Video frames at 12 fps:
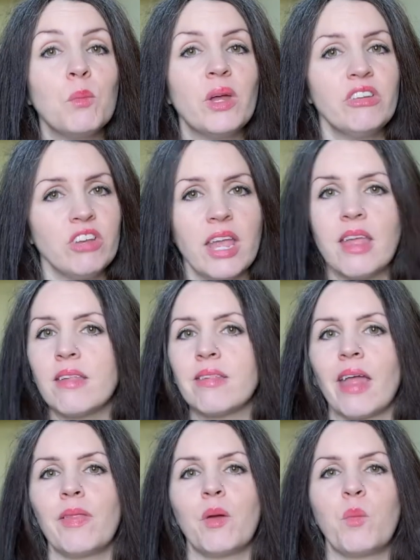witches
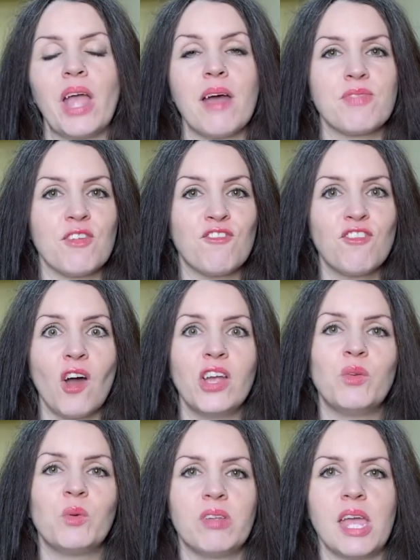and then we have the
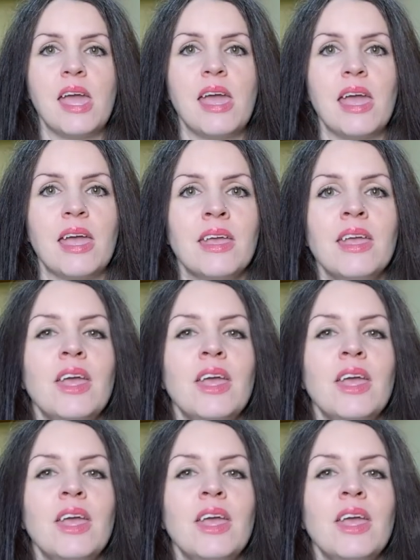final tier